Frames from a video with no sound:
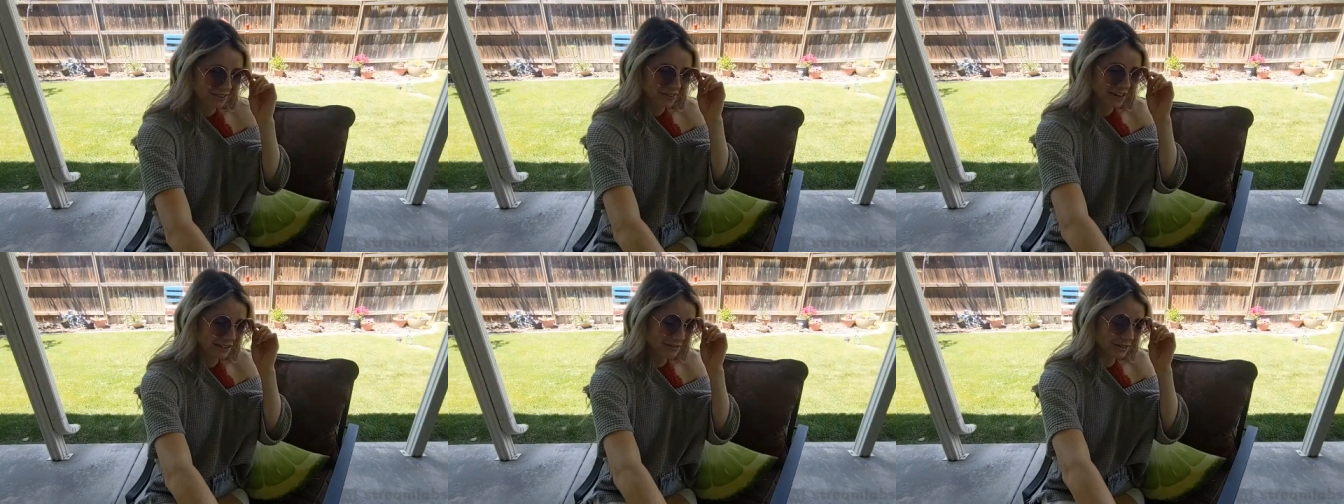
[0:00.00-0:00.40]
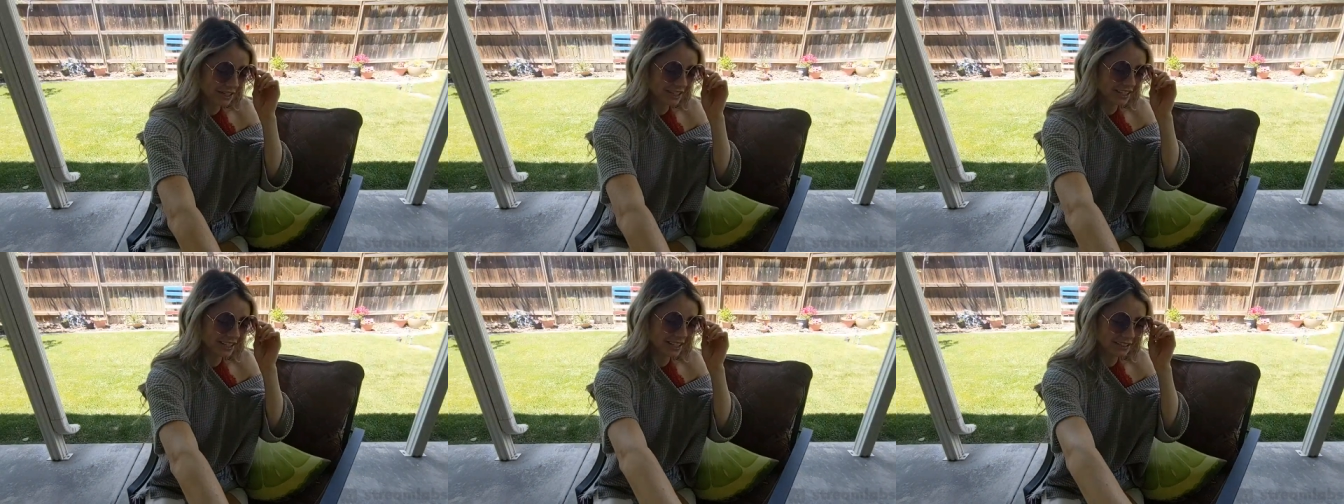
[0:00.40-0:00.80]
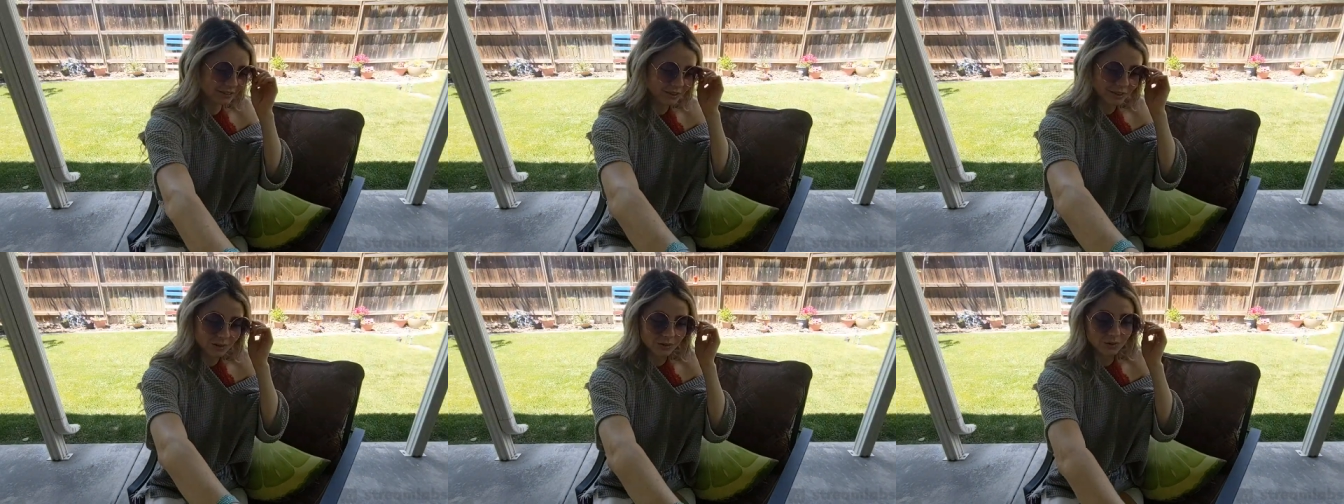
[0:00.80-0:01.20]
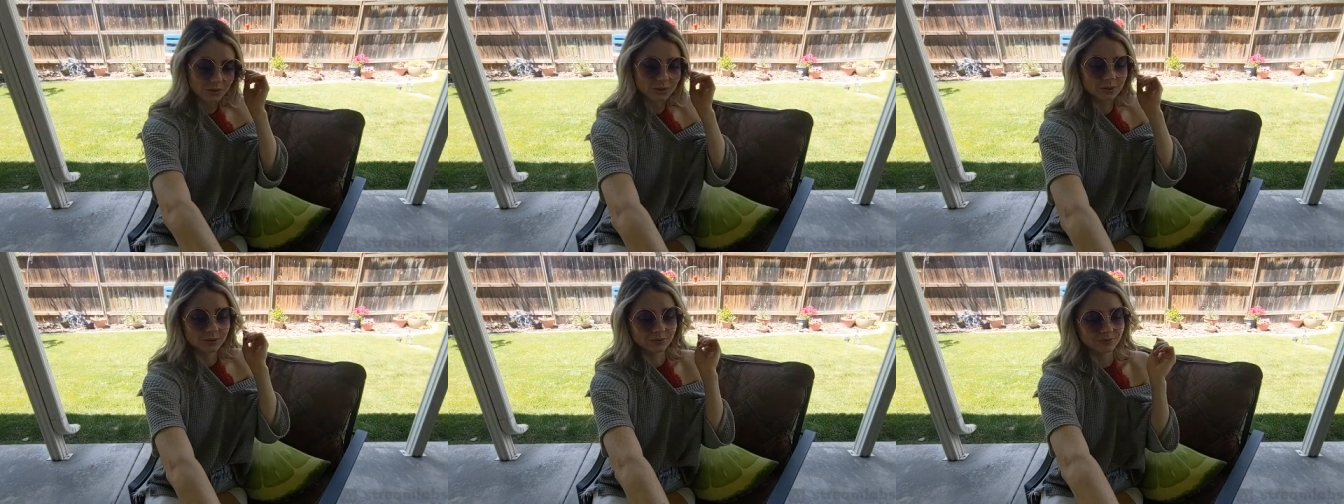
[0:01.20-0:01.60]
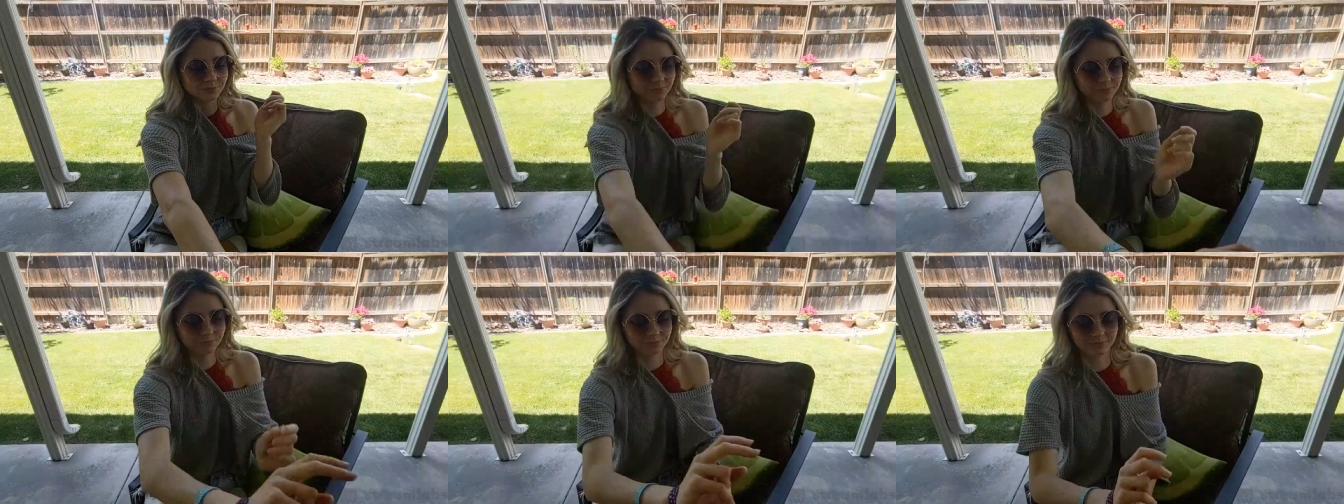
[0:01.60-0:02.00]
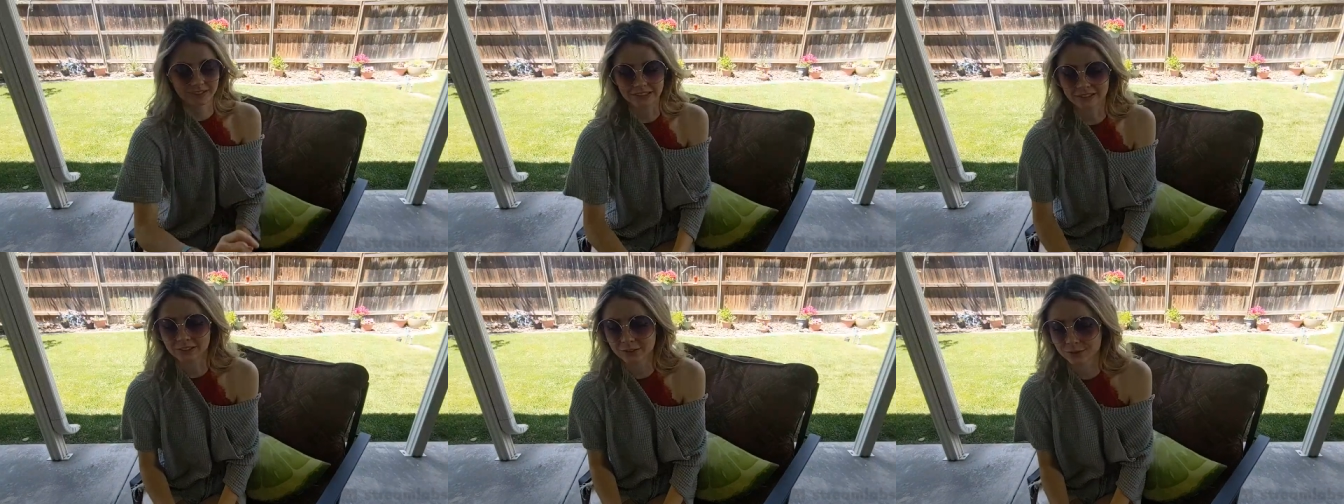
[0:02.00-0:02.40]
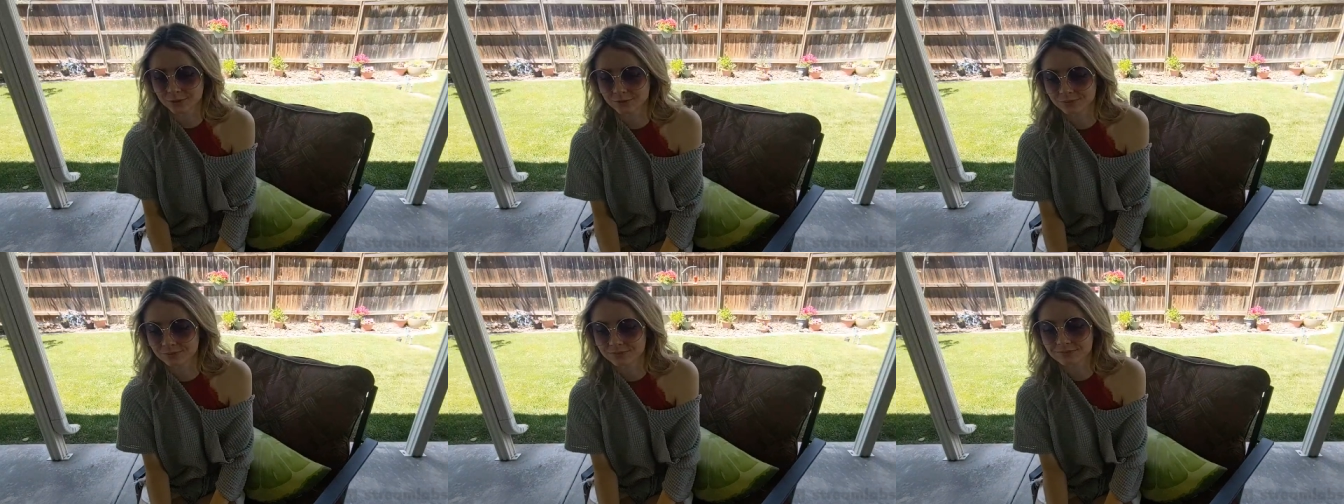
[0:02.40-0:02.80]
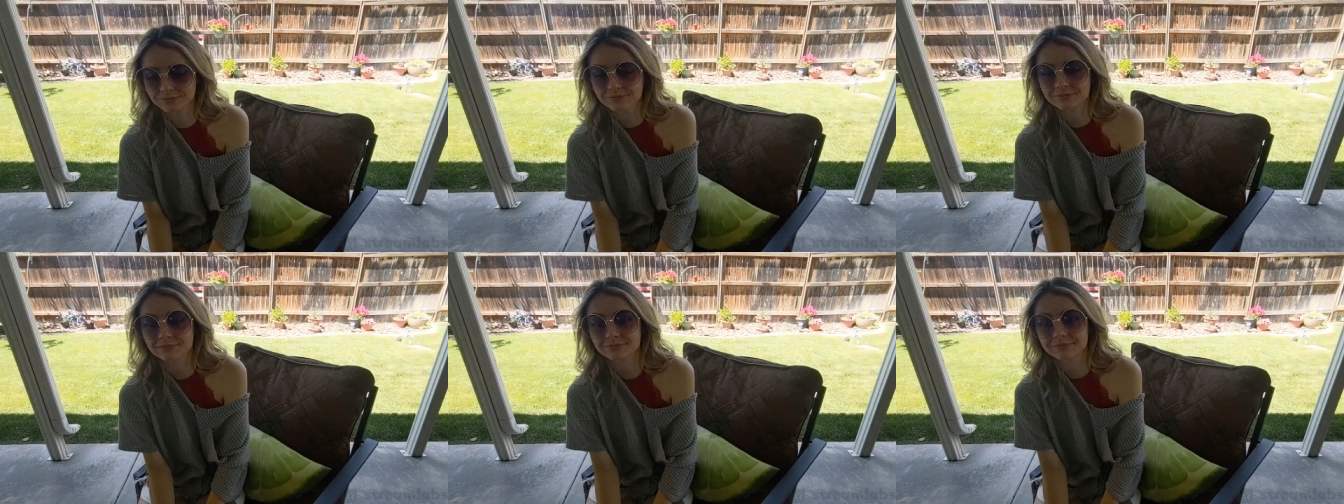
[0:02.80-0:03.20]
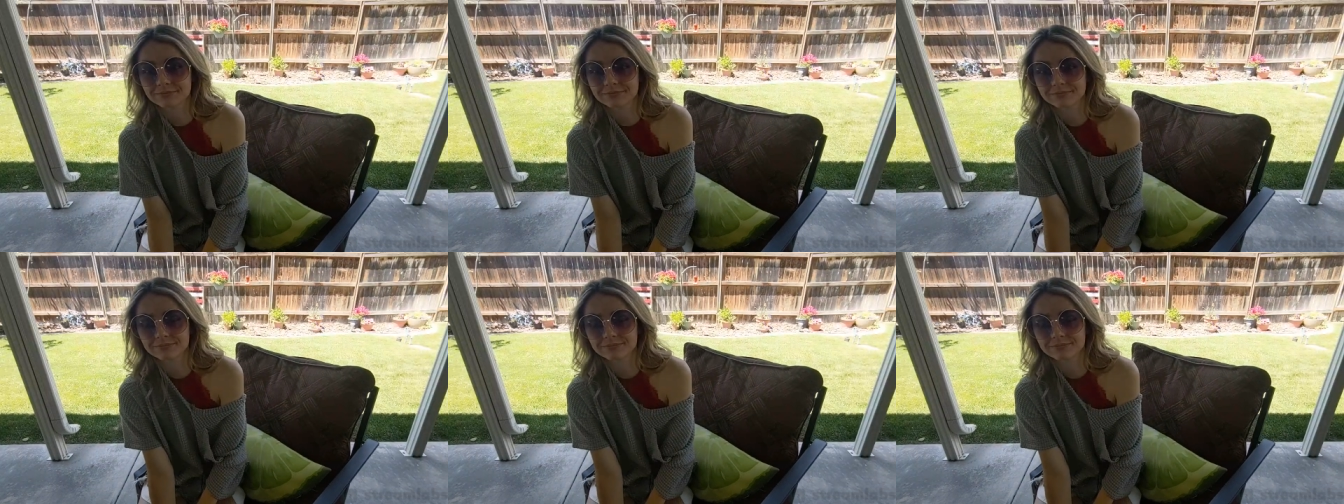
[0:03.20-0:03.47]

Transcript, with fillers: Why would it? I don't know. It's gonna be a book. I don't know. It's gonna be a boat.